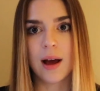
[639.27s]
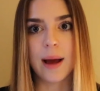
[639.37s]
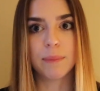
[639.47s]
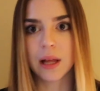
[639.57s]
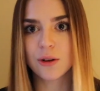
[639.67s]

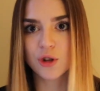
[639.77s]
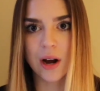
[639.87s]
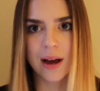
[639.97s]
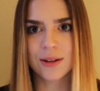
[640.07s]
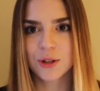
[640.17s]
I
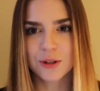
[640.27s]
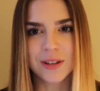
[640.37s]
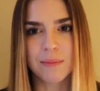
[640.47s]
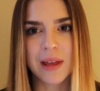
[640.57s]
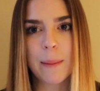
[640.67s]
plagiarized or
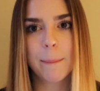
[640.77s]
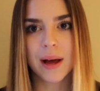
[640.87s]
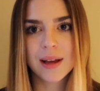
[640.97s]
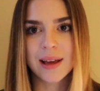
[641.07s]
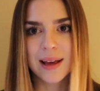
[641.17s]
something,
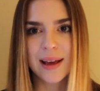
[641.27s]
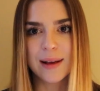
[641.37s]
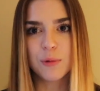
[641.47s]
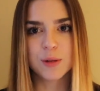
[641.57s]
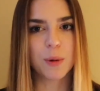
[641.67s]
but
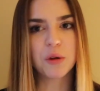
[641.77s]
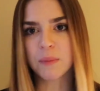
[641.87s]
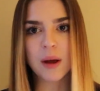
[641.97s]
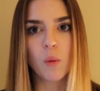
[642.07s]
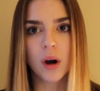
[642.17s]
it was both
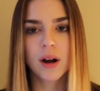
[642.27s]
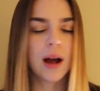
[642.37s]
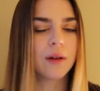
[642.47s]
my work.